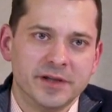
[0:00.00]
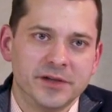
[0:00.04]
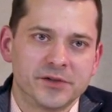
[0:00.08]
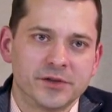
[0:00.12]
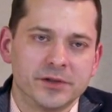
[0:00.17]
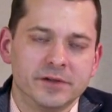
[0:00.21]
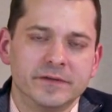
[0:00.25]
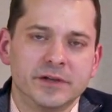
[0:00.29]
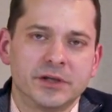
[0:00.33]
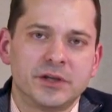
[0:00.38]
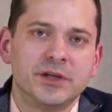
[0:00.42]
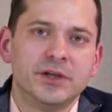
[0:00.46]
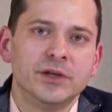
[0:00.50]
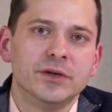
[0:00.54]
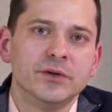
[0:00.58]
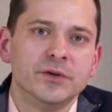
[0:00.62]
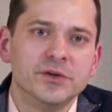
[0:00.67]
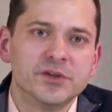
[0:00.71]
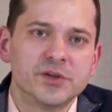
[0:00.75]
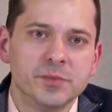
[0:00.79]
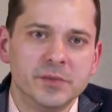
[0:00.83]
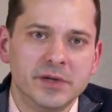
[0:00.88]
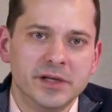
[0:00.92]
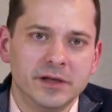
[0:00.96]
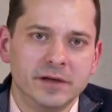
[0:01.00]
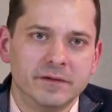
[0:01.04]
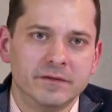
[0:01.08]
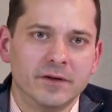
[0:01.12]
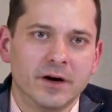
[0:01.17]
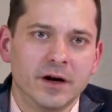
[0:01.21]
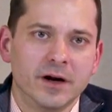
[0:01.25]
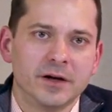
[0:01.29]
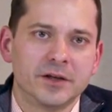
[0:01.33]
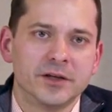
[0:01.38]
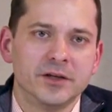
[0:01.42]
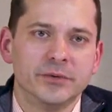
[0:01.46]
They sort of accuse me of
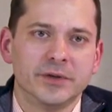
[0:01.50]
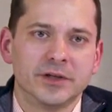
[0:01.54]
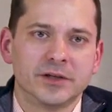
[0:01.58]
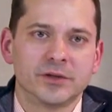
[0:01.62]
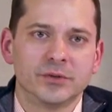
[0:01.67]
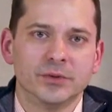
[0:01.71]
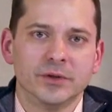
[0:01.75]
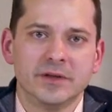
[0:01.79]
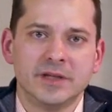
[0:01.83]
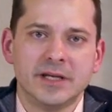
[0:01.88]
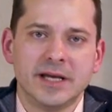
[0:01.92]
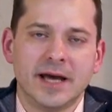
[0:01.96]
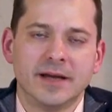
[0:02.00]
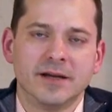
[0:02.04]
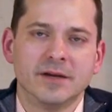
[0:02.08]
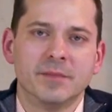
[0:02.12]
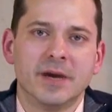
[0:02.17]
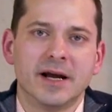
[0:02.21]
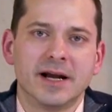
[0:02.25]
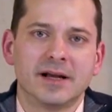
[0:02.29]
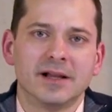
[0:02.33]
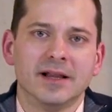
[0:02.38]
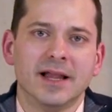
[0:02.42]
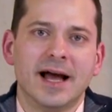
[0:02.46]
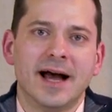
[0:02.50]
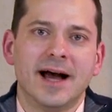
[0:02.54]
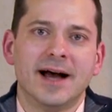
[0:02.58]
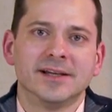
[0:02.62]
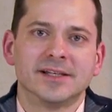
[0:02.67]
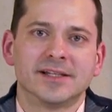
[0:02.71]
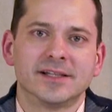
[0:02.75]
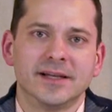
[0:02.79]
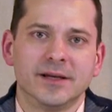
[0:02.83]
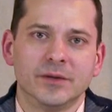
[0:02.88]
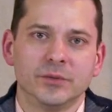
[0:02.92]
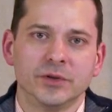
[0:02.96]
arguing toward the end of my
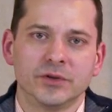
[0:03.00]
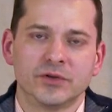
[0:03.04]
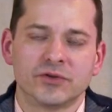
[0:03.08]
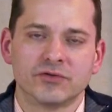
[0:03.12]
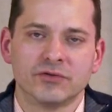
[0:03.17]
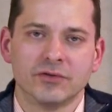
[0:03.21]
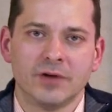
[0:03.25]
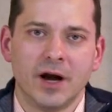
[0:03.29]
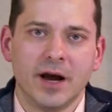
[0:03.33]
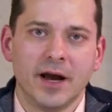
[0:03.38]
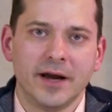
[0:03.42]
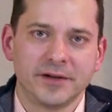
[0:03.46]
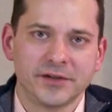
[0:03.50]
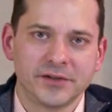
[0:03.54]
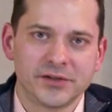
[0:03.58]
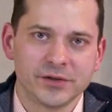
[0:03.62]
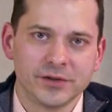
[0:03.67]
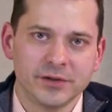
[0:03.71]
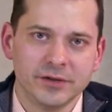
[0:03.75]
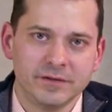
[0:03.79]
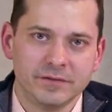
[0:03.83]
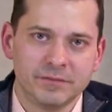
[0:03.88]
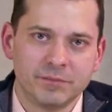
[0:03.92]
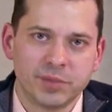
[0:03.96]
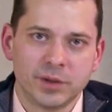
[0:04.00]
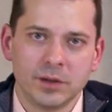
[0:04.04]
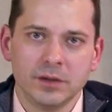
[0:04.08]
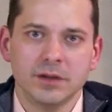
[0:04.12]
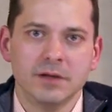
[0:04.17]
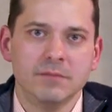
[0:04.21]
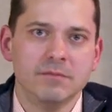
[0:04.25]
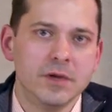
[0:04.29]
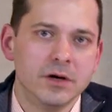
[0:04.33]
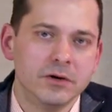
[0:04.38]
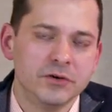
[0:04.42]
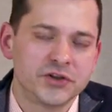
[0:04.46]
class that we're trying to sort of pull
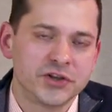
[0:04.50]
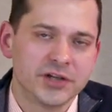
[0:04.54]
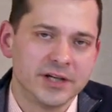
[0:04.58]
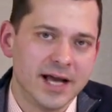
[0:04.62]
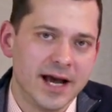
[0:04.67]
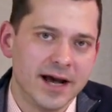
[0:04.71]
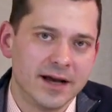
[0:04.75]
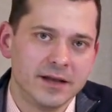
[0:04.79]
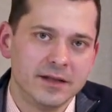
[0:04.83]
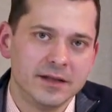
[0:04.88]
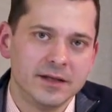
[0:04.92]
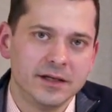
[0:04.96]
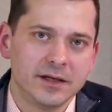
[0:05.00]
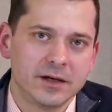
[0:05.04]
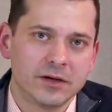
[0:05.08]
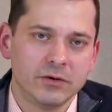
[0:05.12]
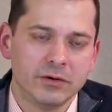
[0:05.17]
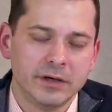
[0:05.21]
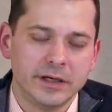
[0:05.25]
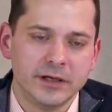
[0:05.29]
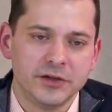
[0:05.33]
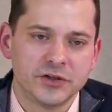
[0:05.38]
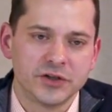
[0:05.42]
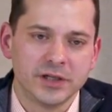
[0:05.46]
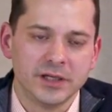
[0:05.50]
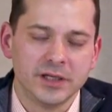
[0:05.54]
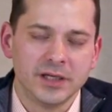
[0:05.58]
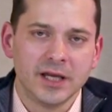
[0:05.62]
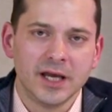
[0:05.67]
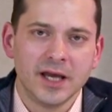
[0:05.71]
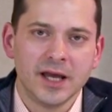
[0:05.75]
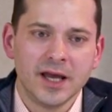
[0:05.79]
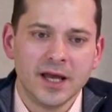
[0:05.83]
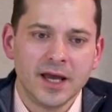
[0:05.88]
emotion out of the equation,